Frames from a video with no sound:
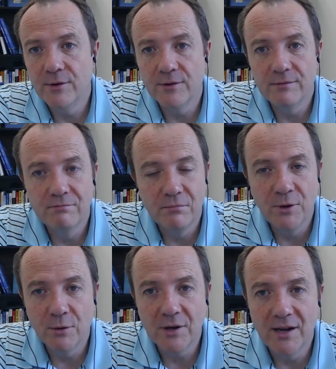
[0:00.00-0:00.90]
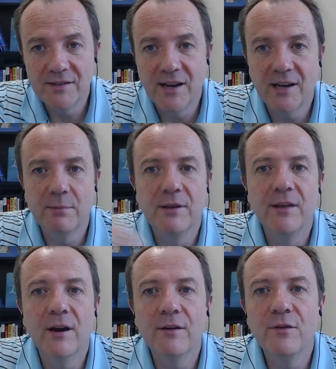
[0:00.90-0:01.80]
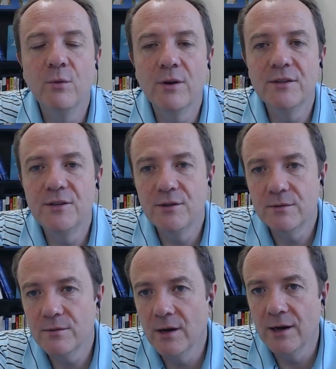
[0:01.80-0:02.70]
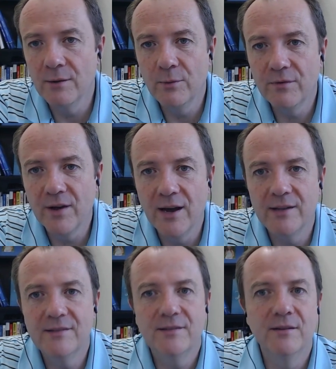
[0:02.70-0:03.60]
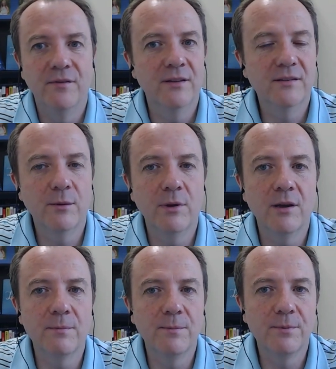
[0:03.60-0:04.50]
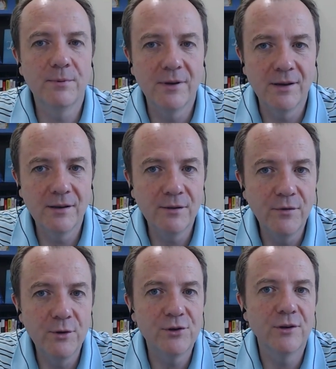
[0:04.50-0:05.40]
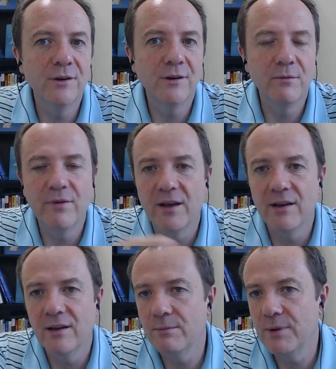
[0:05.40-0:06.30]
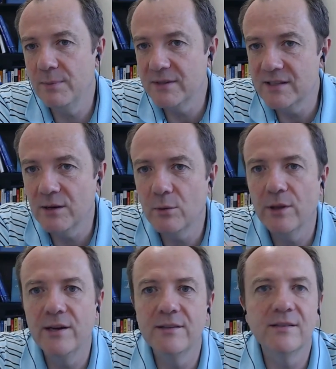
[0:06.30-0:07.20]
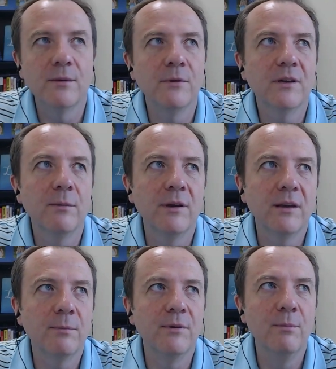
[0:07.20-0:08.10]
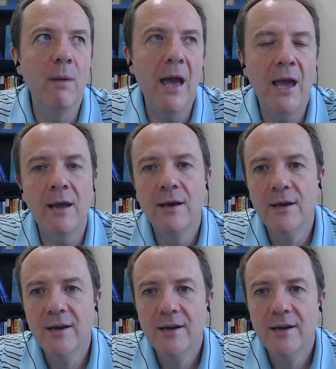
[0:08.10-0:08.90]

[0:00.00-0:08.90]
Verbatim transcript: You can, you know, contact me there if you wanted to. Uh, we've got events coming up uh, in the future. We've got a P P C related summit coming up in May.